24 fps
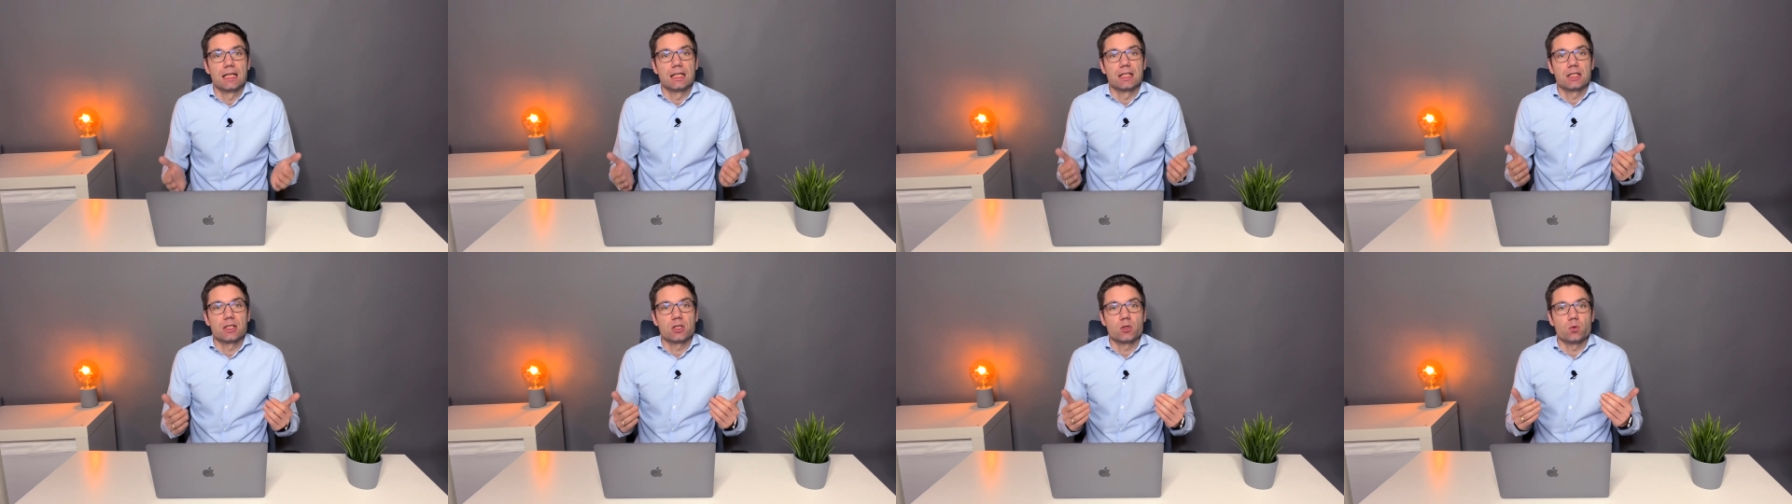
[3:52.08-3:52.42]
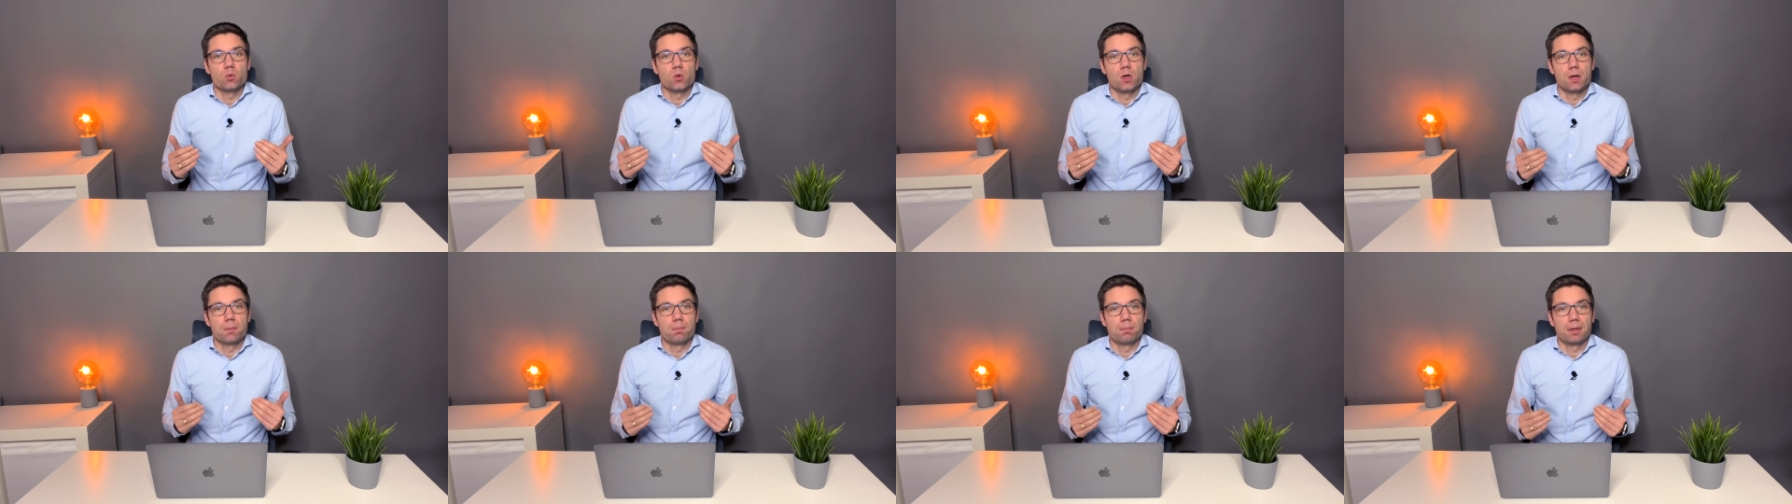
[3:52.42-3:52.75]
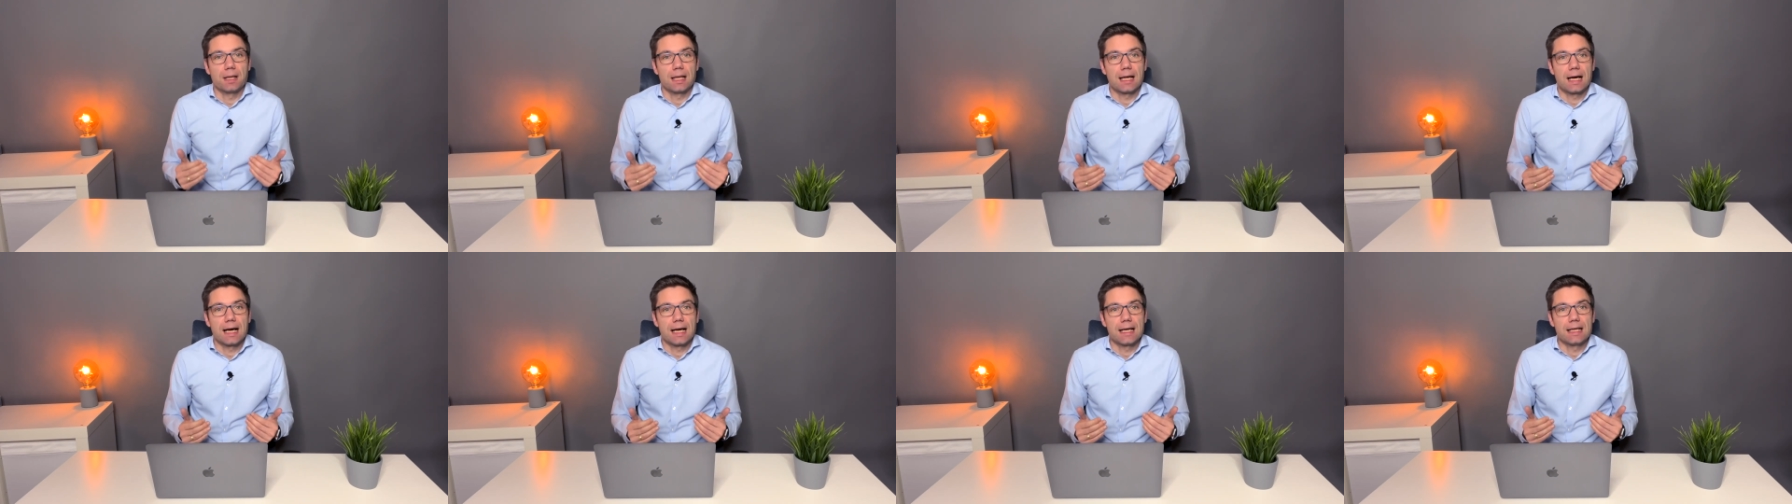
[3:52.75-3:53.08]
to
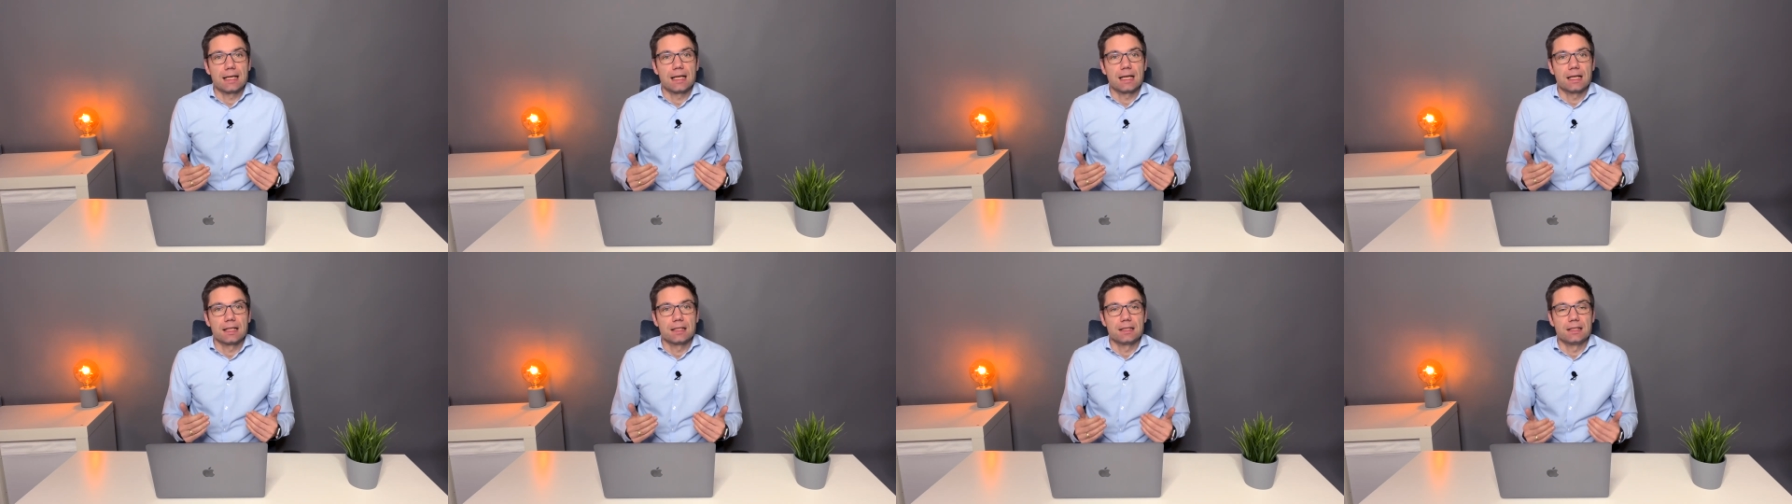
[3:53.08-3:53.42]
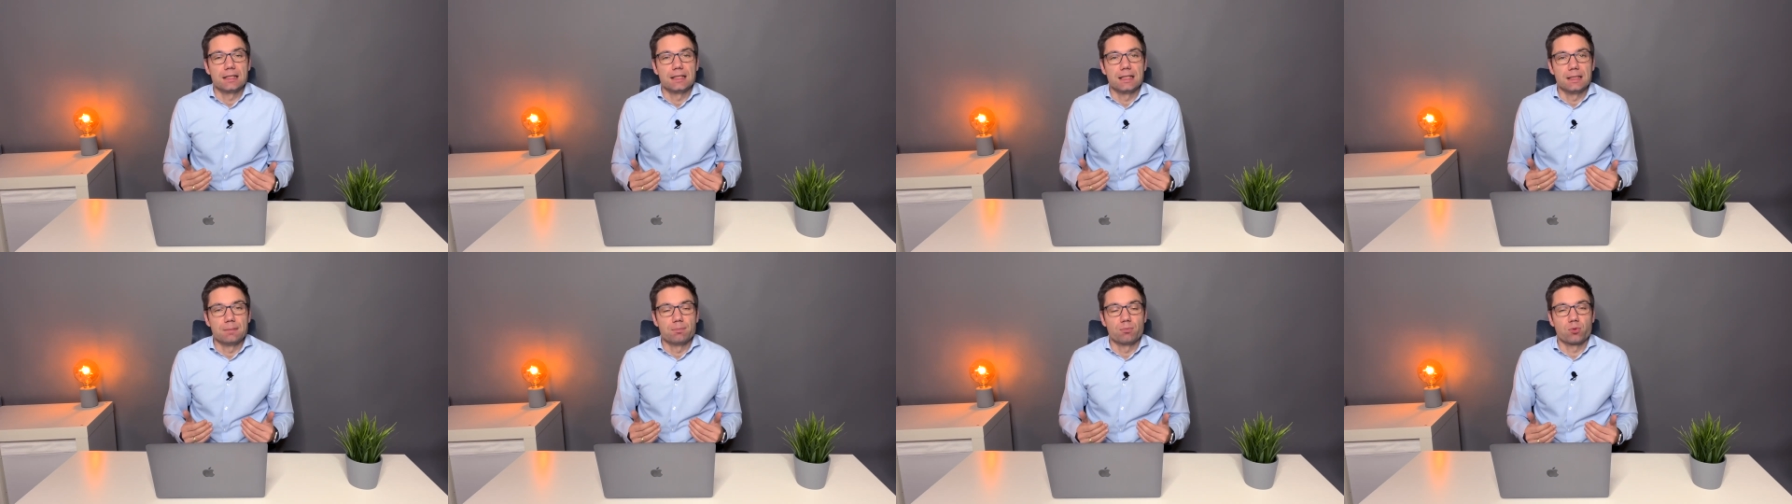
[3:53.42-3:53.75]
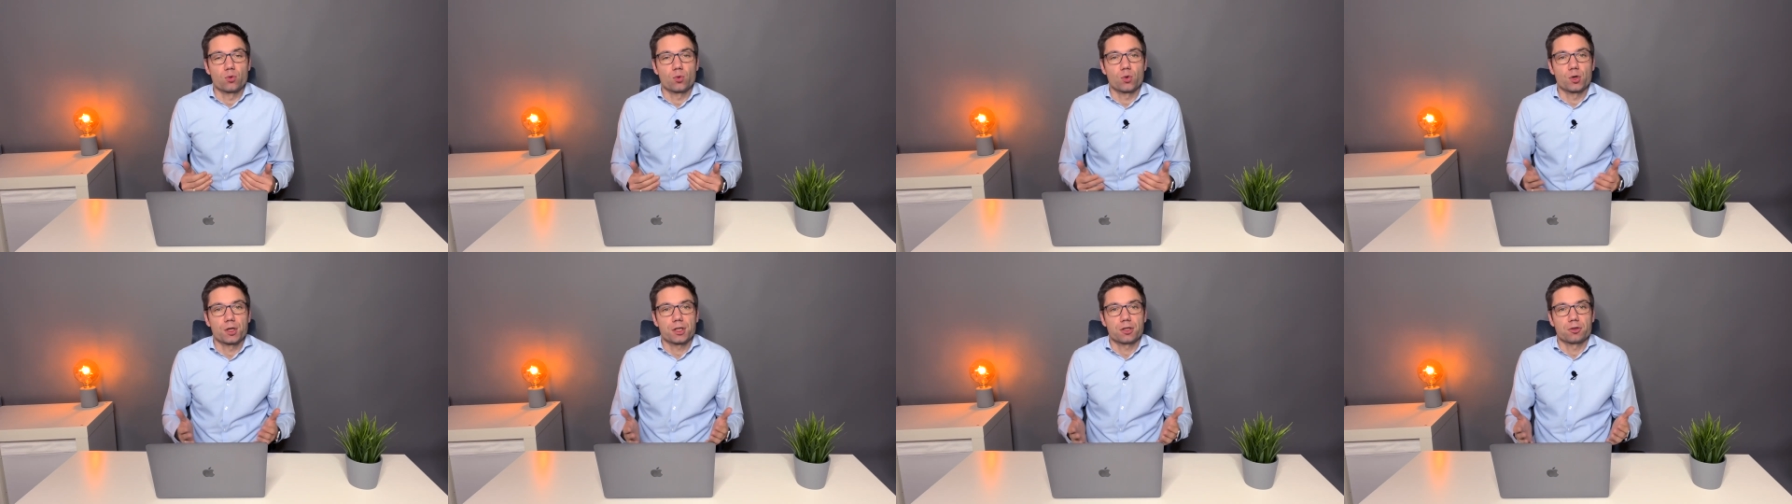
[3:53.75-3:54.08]
apply deep
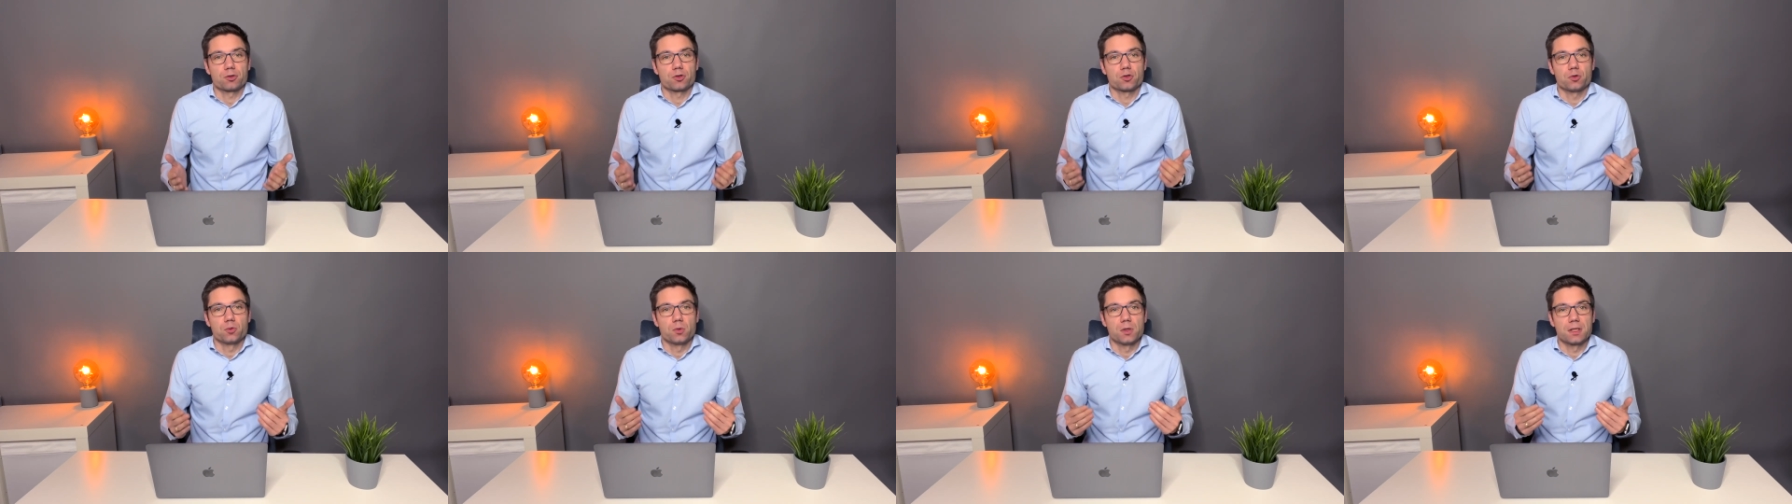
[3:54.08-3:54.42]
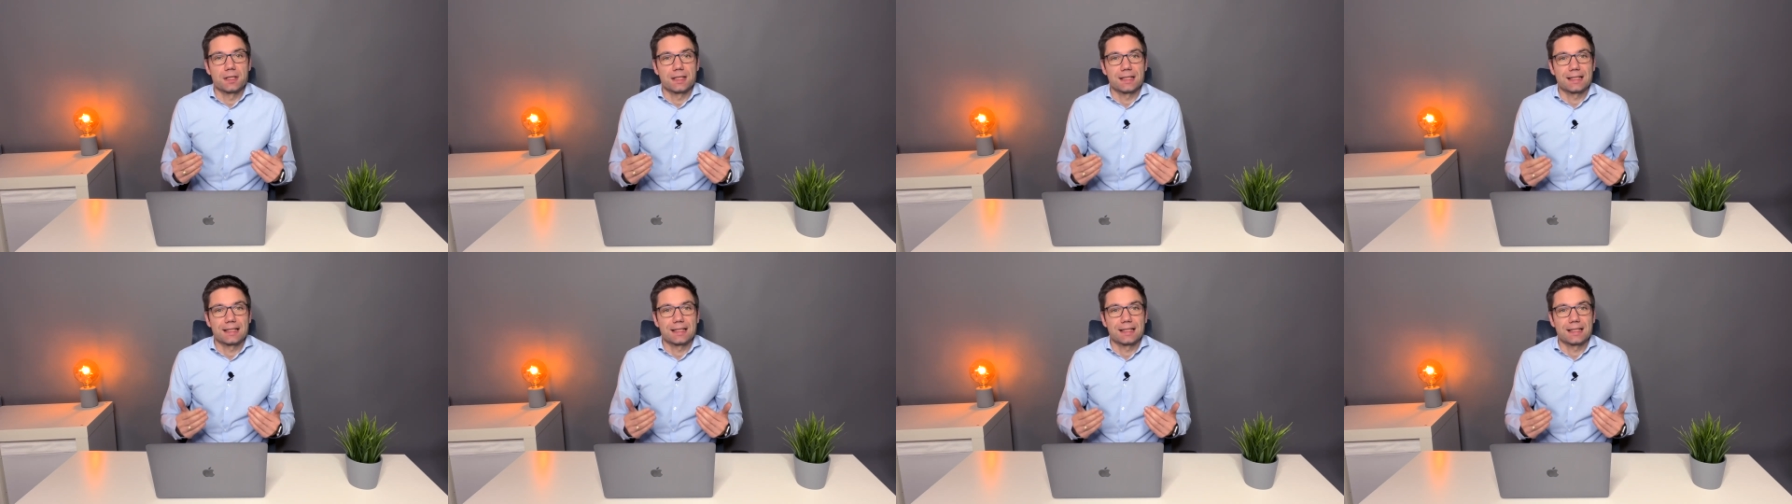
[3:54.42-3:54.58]
work or to